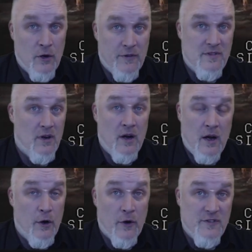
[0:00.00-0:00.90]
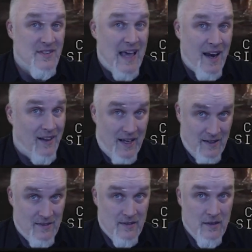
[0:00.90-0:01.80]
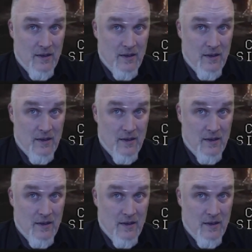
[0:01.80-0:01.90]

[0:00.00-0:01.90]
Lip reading: Earth's satellites.